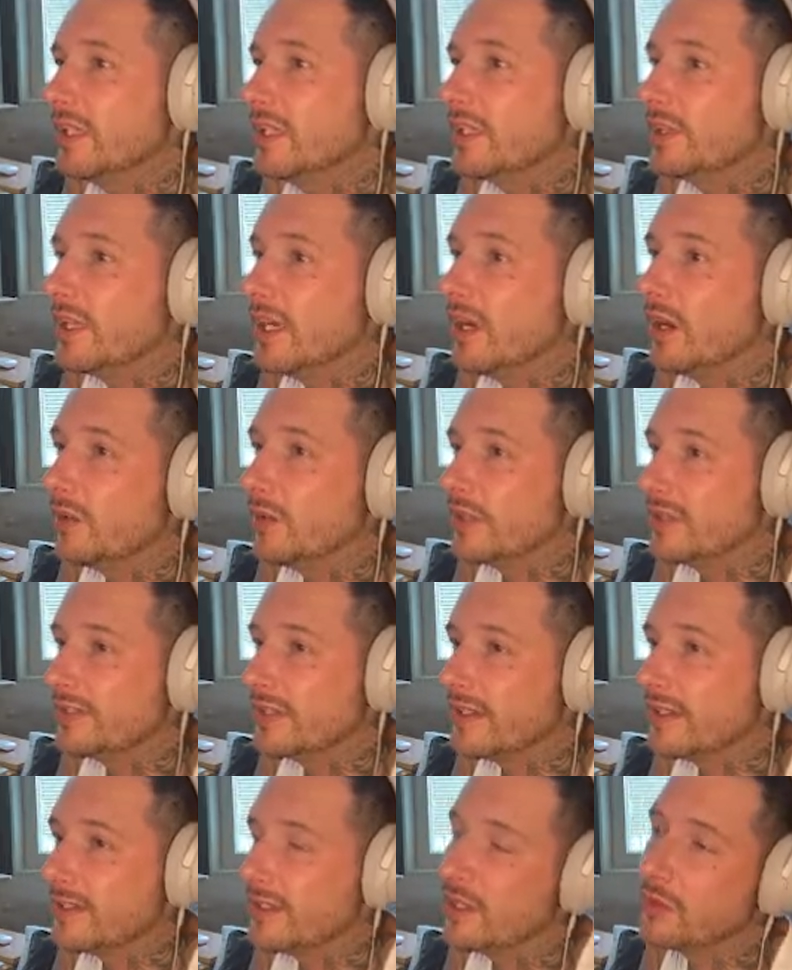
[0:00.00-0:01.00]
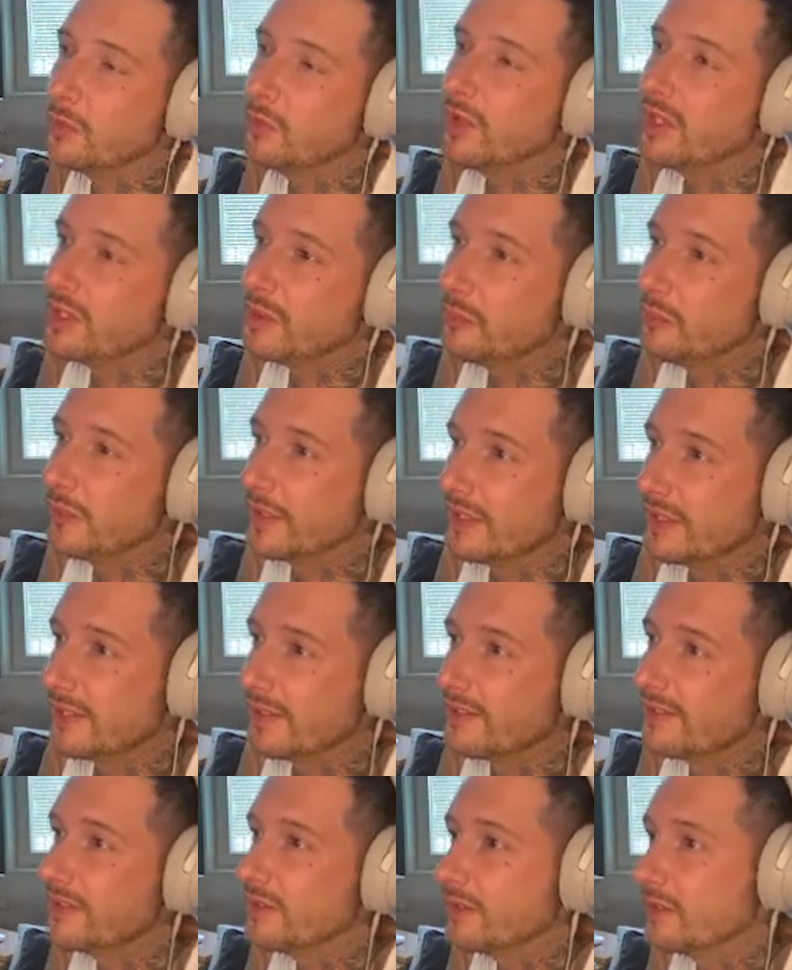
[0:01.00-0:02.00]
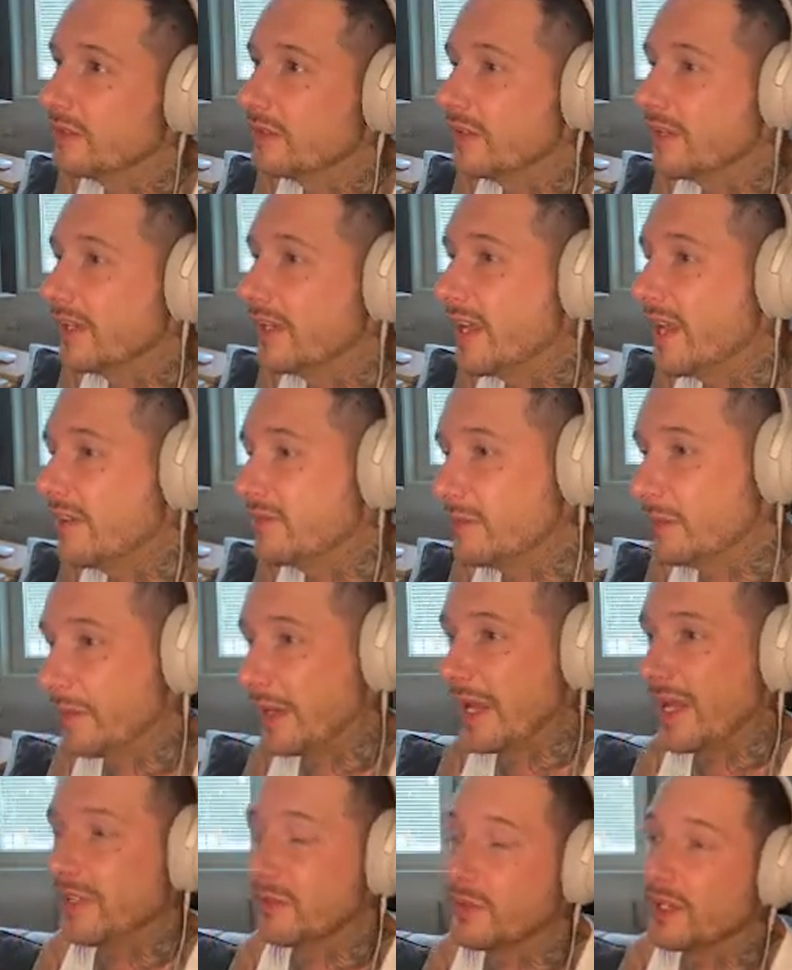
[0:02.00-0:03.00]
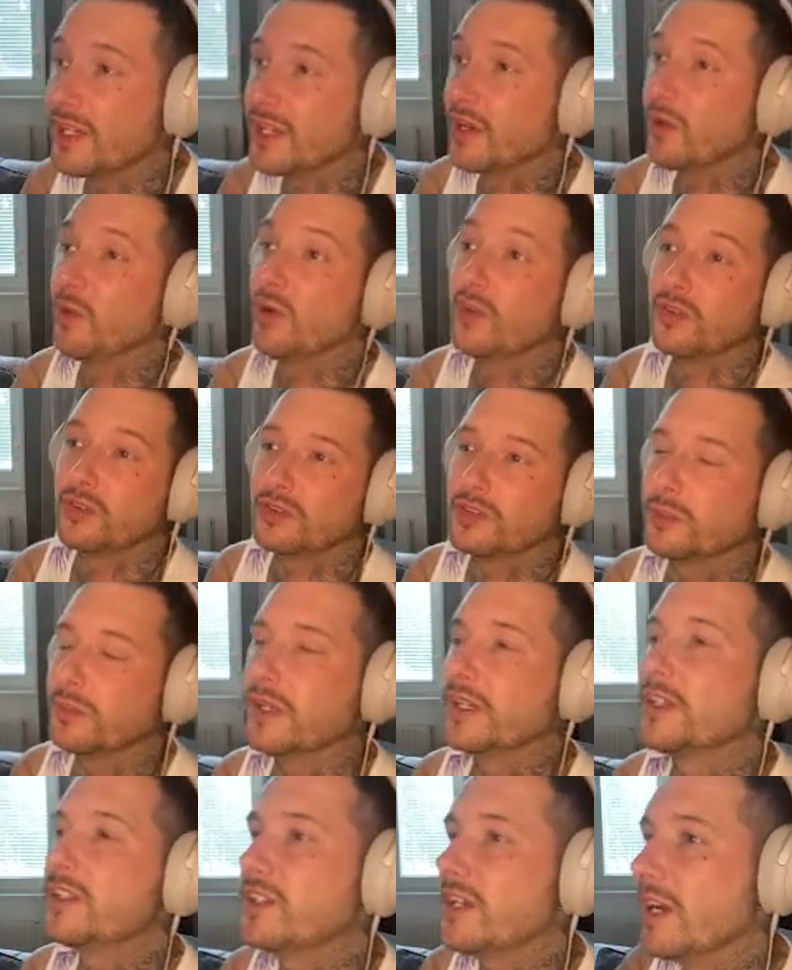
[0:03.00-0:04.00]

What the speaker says: Now the things I want to build that I have in my head right now on Twitch,